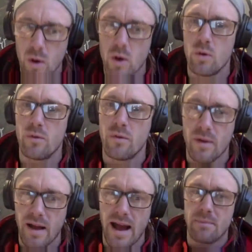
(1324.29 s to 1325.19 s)
who've
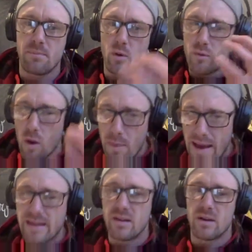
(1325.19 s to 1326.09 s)
got
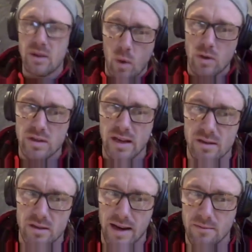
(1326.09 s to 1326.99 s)
pain that won't
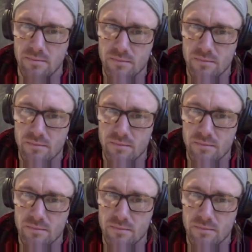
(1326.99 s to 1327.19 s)
settle down.